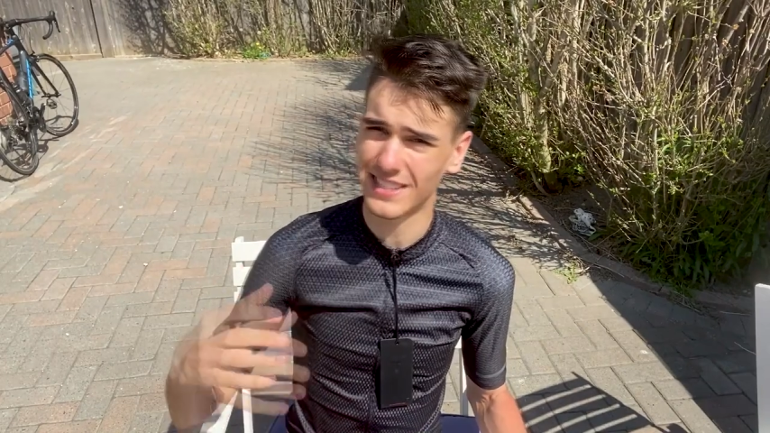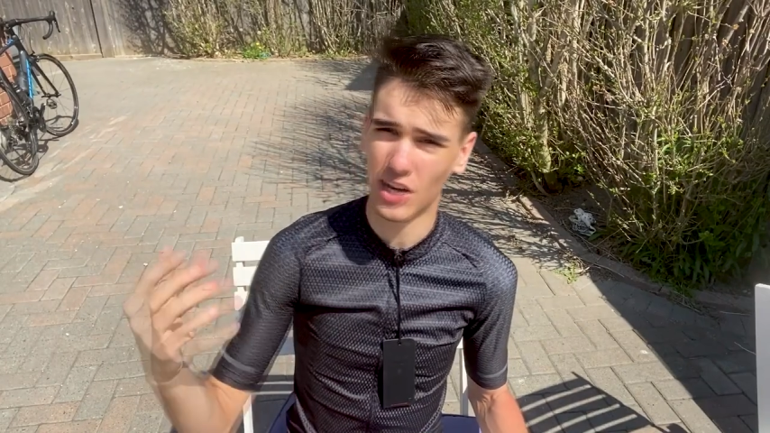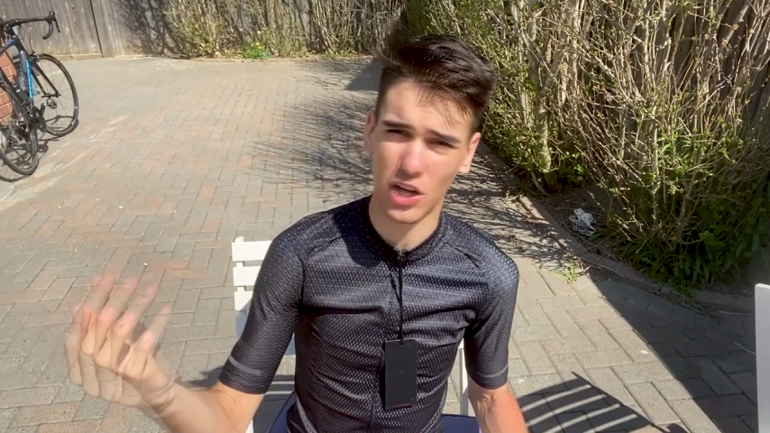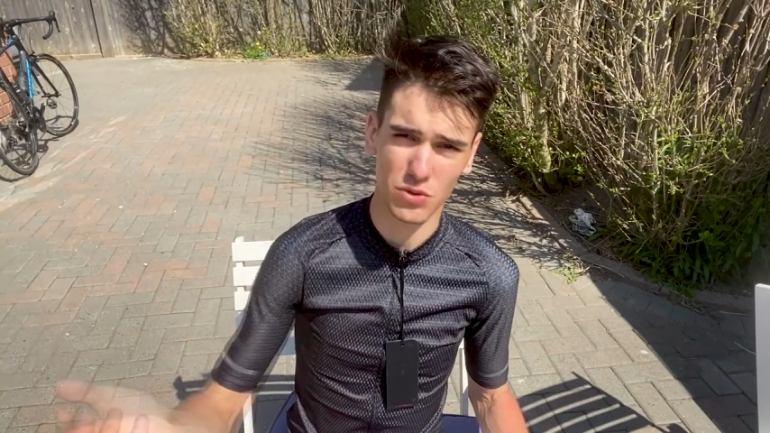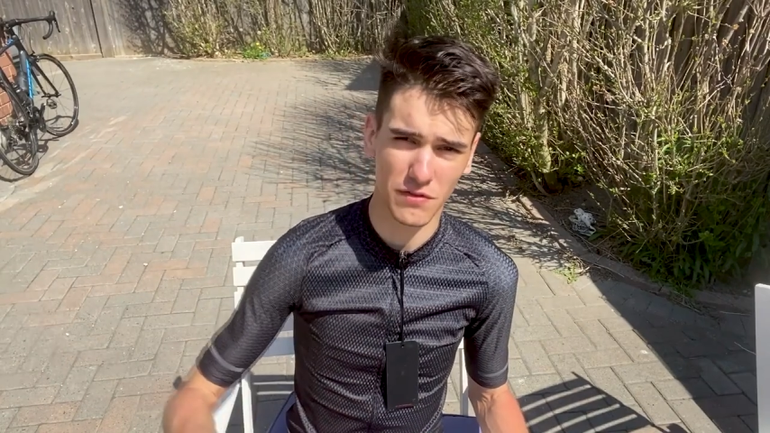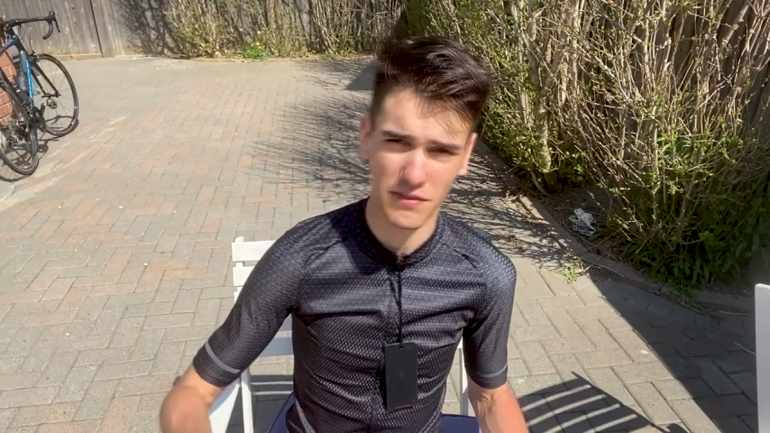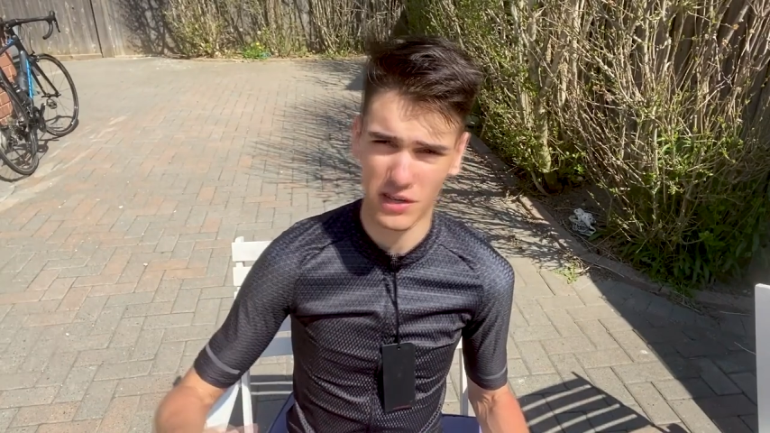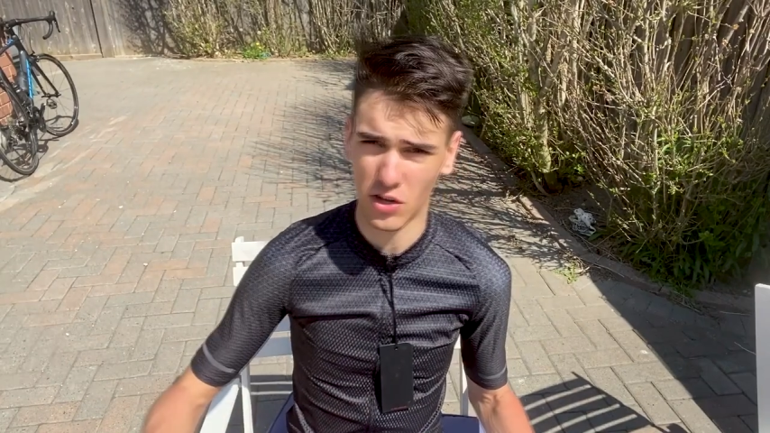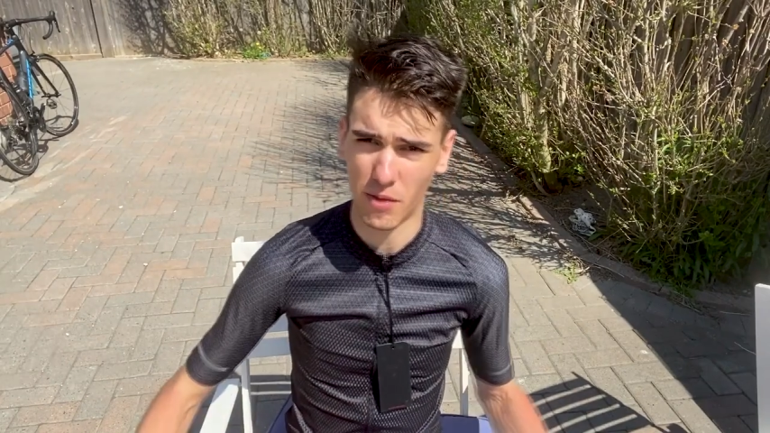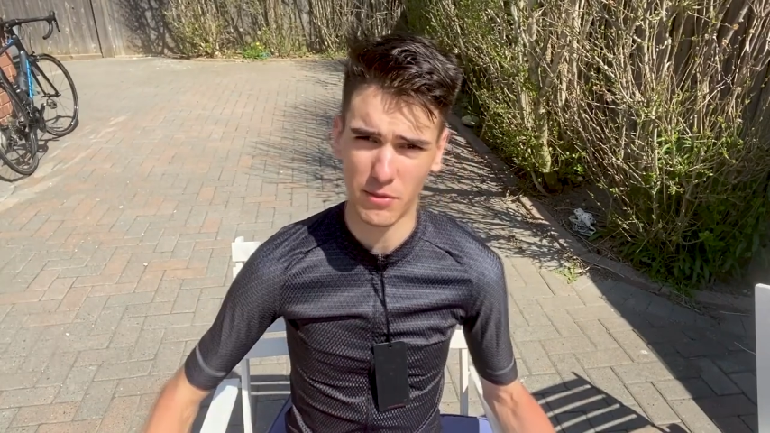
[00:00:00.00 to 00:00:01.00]
than 150
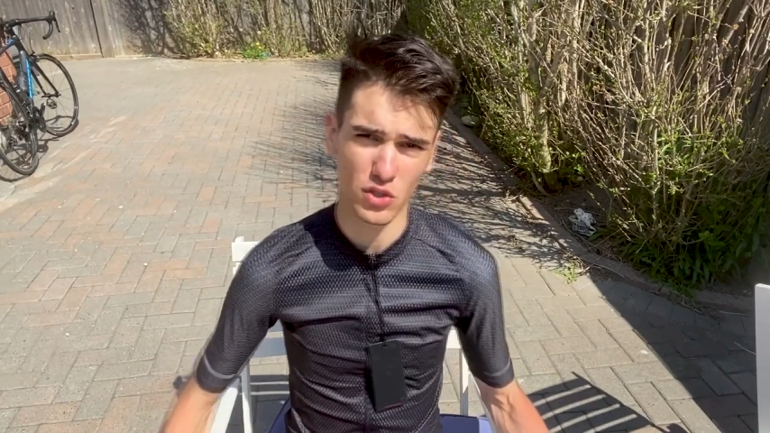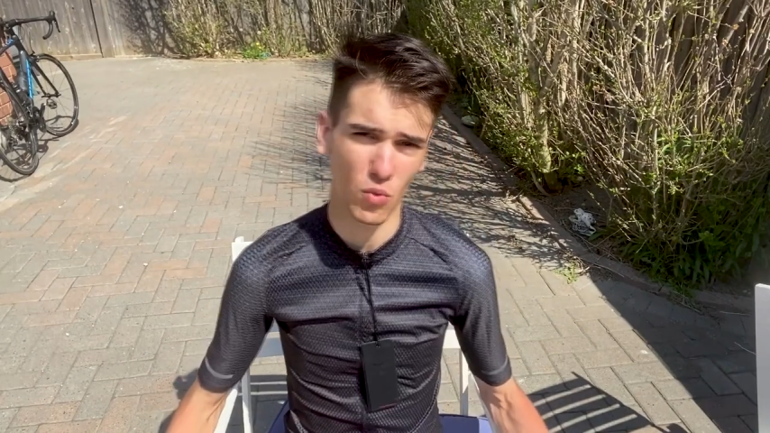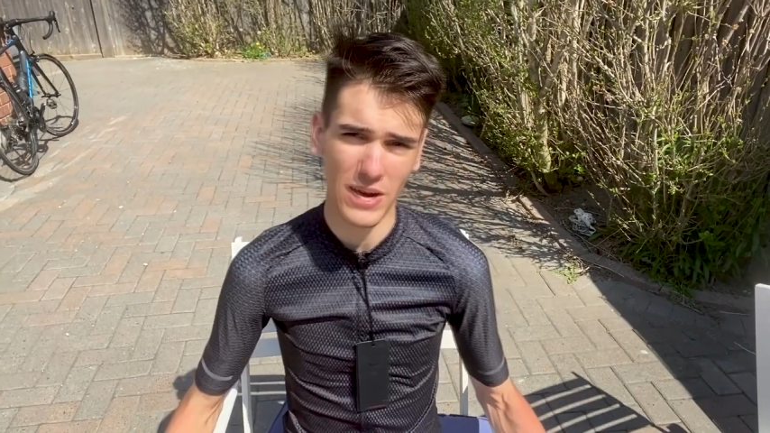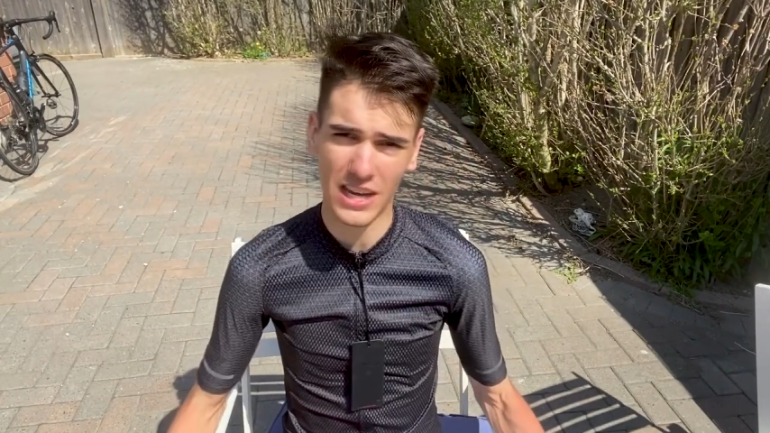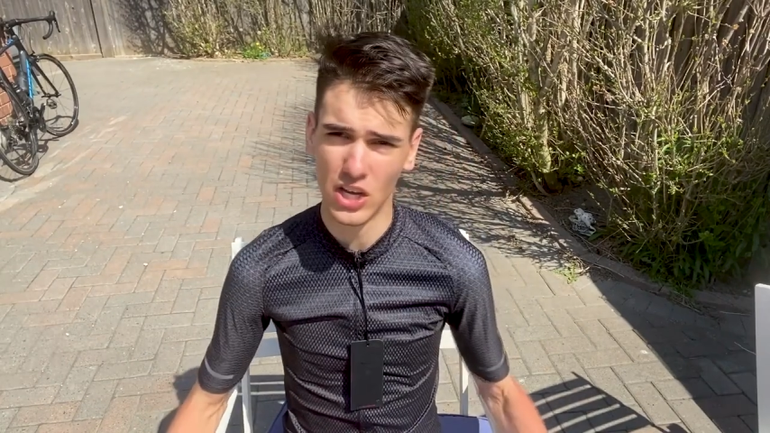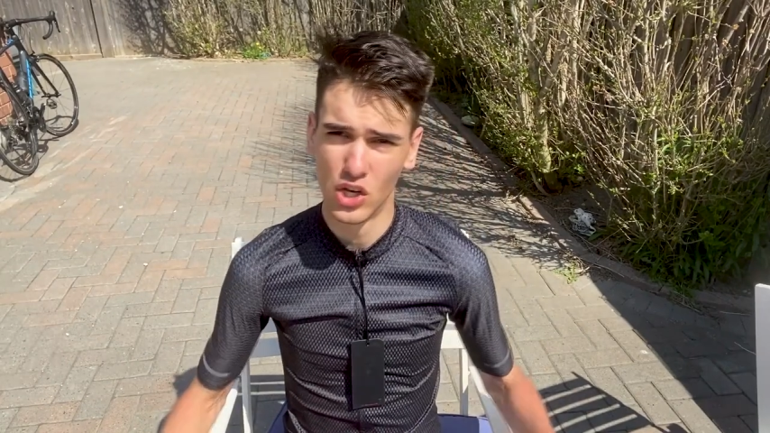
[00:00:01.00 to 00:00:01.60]
kilometers a week,